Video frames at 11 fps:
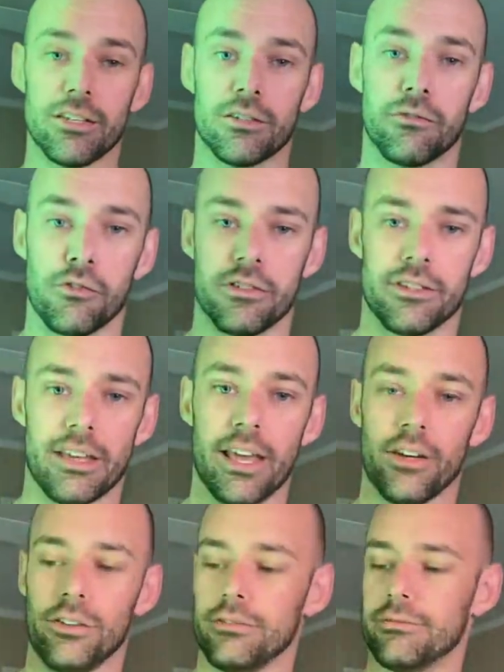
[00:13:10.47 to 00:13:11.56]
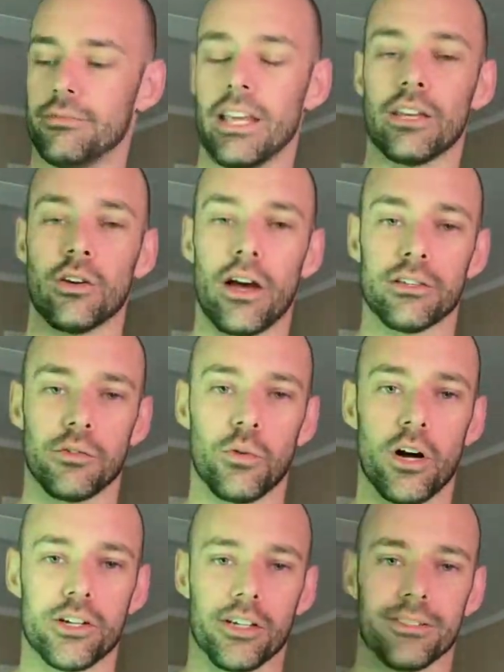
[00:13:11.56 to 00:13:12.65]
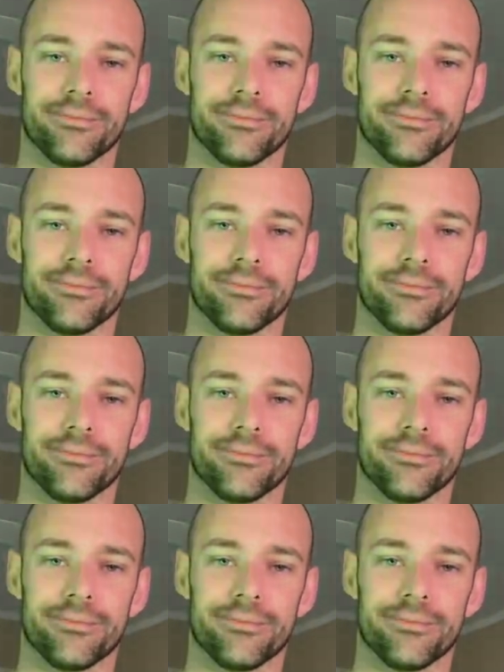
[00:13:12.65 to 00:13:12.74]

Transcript: for sale. Thank you guys for watching.